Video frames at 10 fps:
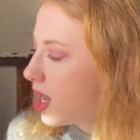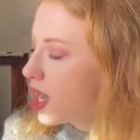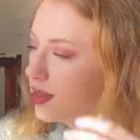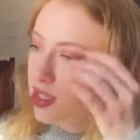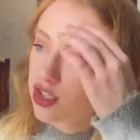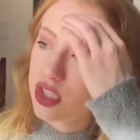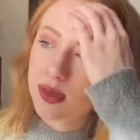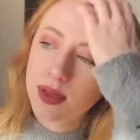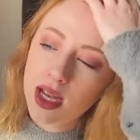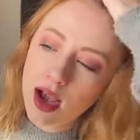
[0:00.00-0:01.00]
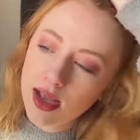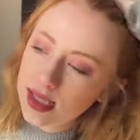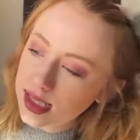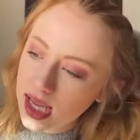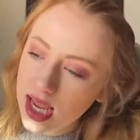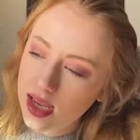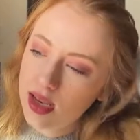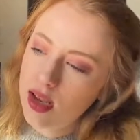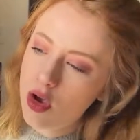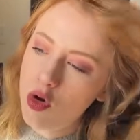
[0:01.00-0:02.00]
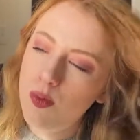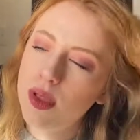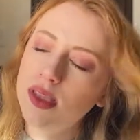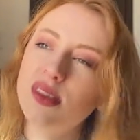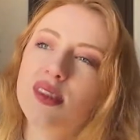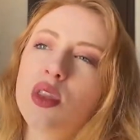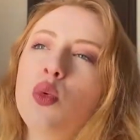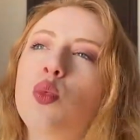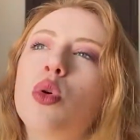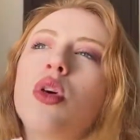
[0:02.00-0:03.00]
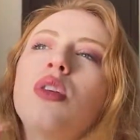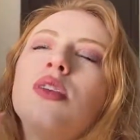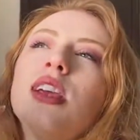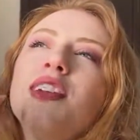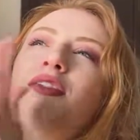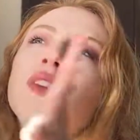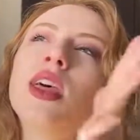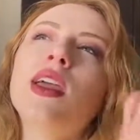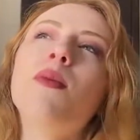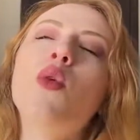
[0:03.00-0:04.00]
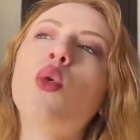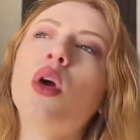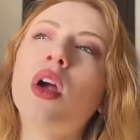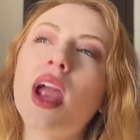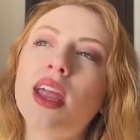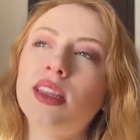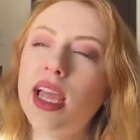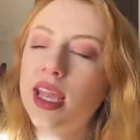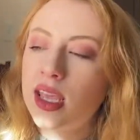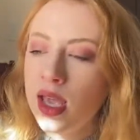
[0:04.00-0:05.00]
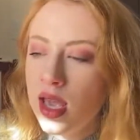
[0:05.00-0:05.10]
and that's just because it opens the world, I feel like, more, and like